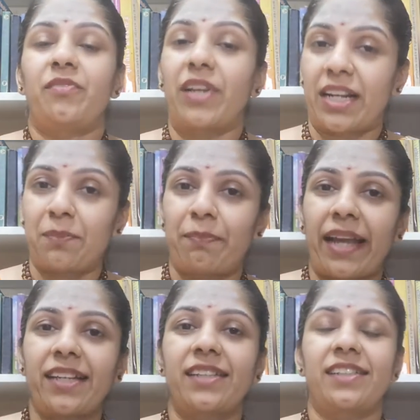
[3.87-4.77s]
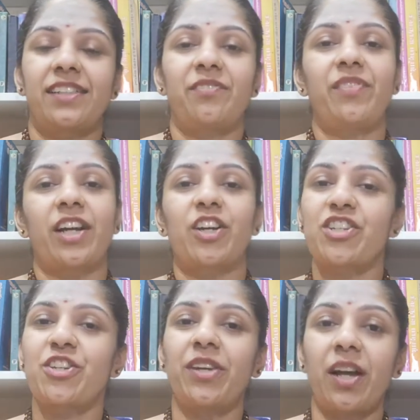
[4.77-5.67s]
Welcome back. We are
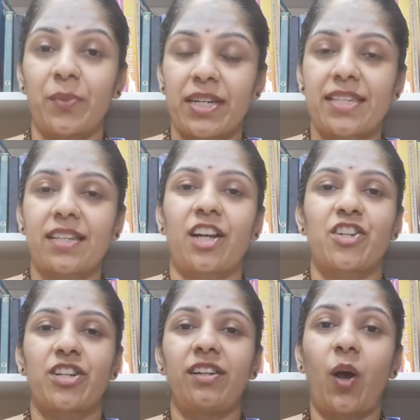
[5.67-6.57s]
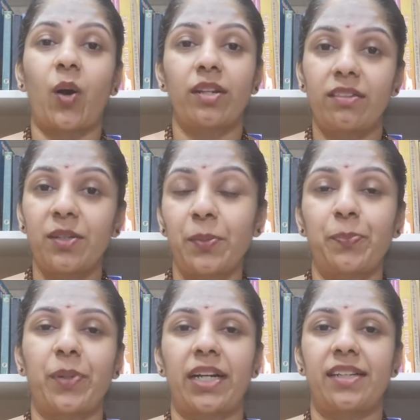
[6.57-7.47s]
continuing our discussion on
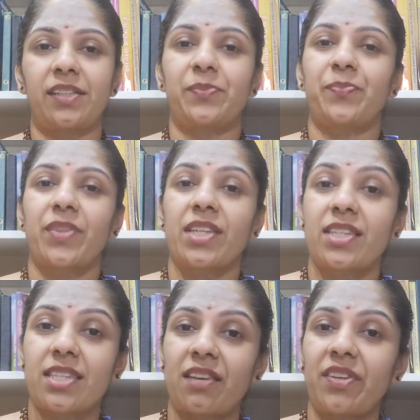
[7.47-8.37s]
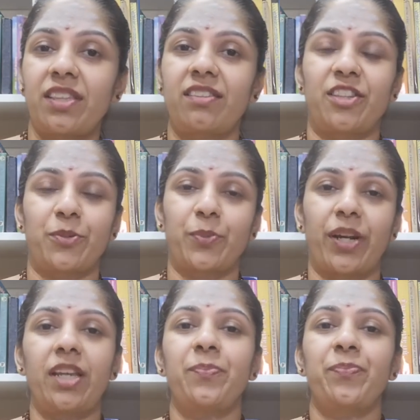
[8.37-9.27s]
Thiruppaatu, 7th
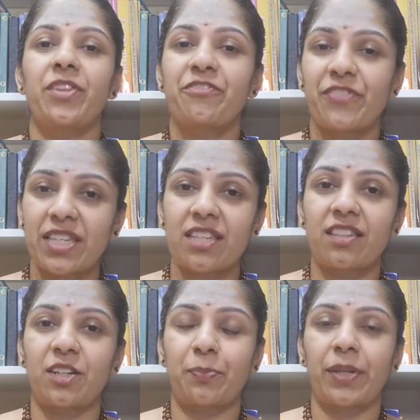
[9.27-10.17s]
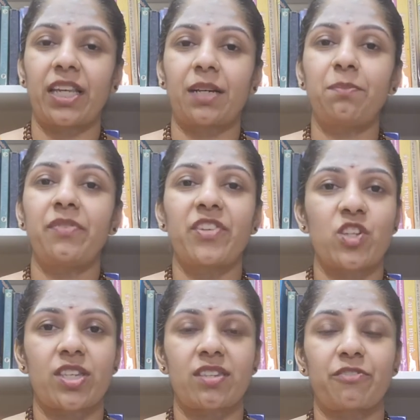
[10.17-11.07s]
Tirumurai, 1st Thiruppadigam,
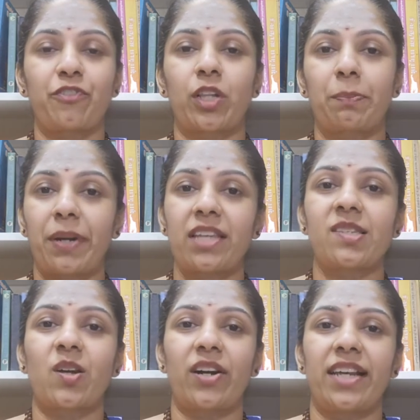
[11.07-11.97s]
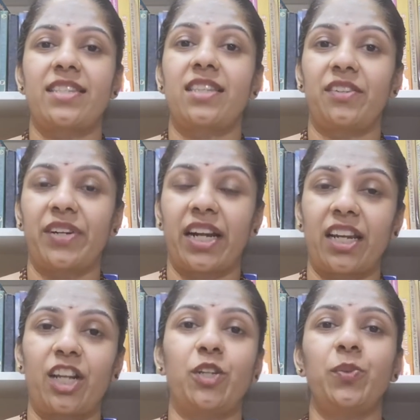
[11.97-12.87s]
which is for the place called as
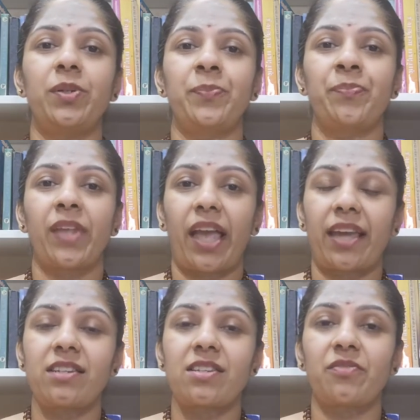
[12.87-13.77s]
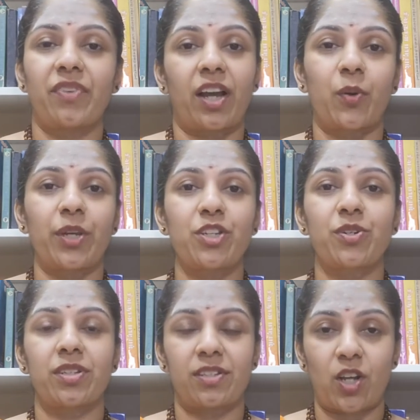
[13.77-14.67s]
Thiruvennainalloor, and we are going
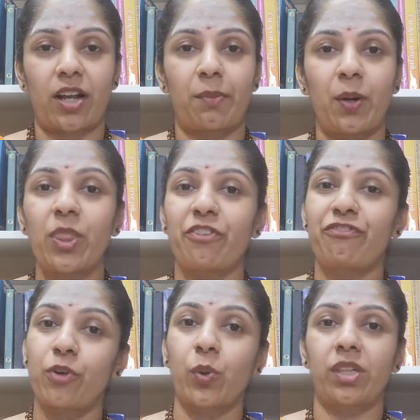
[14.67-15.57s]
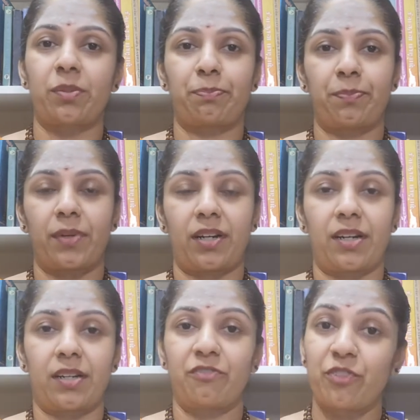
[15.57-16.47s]
to talk about the 4th
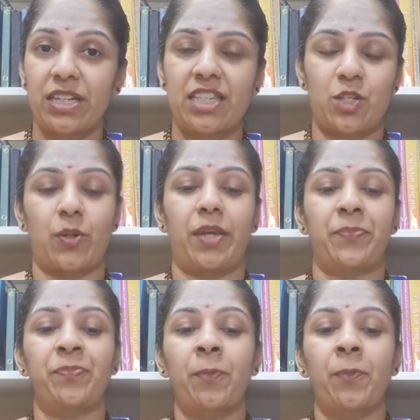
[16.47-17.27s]
verse today.